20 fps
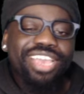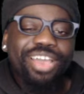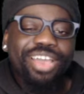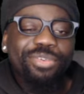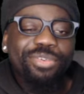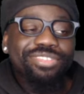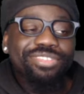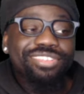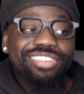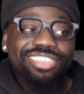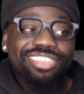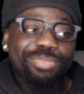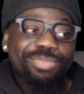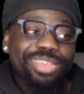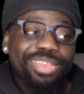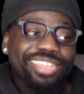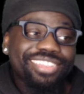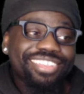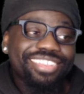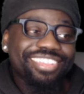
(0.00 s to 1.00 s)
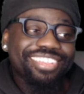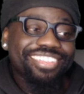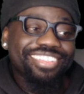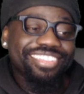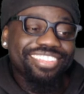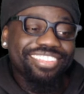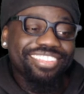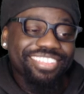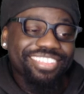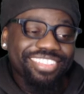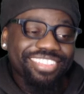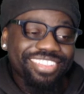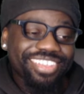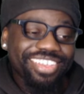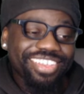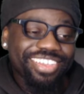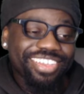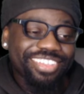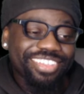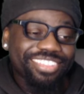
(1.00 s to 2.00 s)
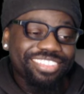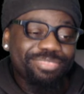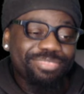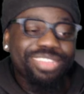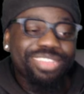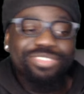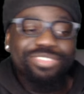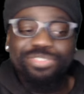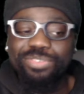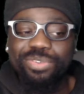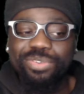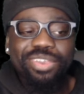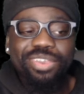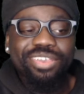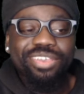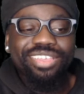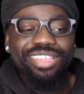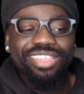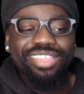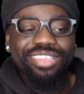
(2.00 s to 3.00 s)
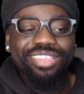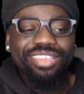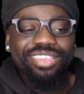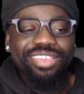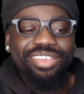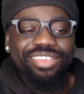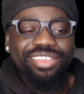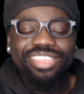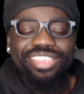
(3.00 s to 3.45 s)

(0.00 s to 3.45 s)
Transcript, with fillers: I wasn't expecting uh, the special uh, uh,